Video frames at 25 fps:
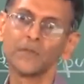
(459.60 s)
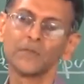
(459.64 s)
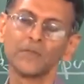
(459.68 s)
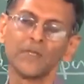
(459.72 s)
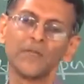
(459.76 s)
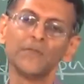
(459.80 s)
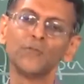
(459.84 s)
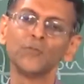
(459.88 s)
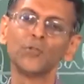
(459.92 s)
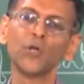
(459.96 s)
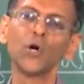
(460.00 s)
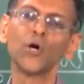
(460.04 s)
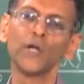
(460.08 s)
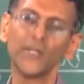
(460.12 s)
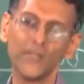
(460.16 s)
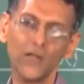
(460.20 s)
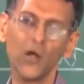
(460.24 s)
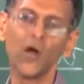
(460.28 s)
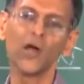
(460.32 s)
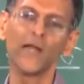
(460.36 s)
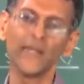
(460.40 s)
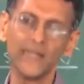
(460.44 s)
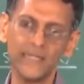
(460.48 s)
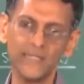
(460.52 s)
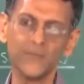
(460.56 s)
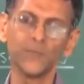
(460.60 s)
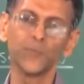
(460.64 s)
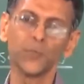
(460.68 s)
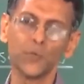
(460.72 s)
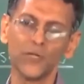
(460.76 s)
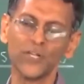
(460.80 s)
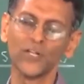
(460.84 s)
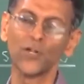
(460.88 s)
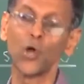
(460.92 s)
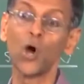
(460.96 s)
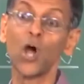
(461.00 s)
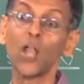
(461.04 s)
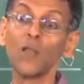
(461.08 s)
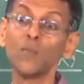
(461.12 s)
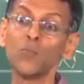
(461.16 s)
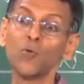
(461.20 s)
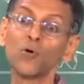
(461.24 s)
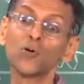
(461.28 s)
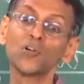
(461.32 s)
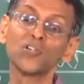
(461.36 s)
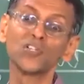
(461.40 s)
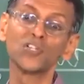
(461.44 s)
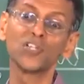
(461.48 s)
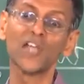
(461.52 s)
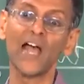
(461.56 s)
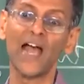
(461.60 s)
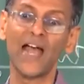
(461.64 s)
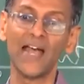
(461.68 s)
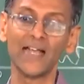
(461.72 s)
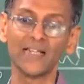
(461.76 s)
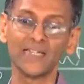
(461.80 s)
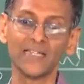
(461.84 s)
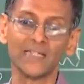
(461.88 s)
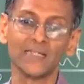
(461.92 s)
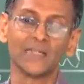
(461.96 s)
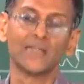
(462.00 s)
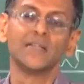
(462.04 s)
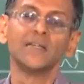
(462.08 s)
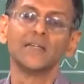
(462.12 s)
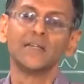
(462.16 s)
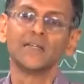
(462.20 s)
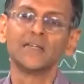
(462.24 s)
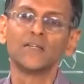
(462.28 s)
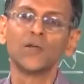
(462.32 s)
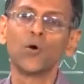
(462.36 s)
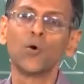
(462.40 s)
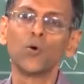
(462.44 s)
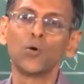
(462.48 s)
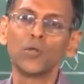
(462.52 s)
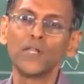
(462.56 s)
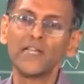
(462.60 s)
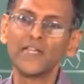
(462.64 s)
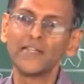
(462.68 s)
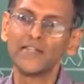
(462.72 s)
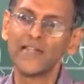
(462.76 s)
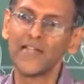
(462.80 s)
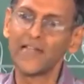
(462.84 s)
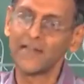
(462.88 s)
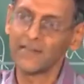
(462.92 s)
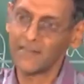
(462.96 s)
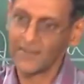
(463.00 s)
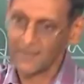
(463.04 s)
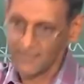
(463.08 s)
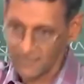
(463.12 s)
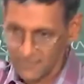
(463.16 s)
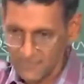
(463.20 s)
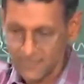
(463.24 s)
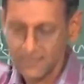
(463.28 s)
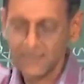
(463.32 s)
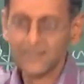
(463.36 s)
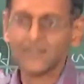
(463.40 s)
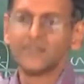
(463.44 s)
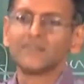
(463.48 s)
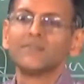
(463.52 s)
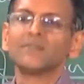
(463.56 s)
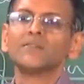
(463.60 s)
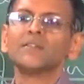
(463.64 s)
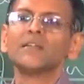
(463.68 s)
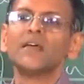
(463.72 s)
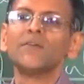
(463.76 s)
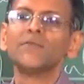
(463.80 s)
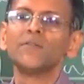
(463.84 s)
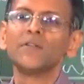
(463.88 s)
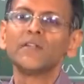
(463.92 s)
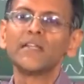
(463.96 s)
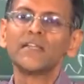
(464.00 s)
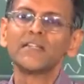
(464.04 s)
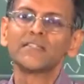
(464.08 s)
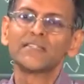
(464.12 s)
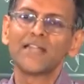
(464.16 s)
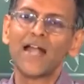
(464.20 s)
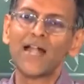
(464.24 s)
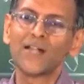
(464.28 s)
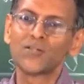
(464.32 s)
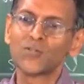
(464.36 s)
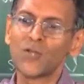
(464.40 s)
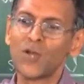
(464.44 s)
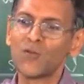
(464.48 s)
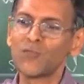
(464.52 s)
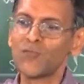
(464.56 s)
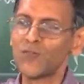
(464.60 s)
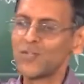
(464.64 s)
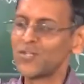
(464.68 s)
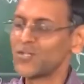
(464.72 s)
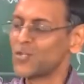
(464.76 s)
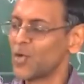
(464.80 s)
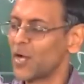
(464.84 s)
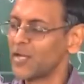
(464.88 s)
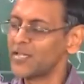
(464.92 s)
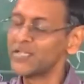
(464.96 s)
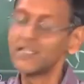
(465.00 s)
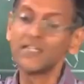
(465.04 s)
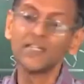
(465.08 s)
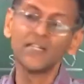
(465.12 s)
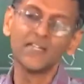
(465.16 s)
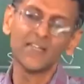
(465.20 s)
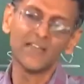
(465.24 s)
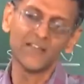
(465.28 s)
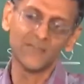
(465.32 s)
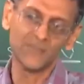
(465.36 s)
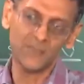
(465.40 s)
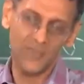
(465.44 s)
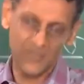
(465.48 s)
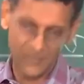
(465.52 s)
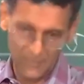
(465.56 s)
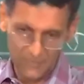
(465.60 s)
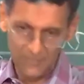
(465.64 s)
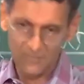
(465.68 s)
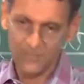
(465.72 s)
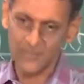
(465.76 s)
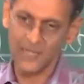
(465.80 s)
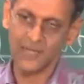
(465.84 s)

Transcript: even though it is put in all books as the holy grail, right. Everything starts off with joint CDF, but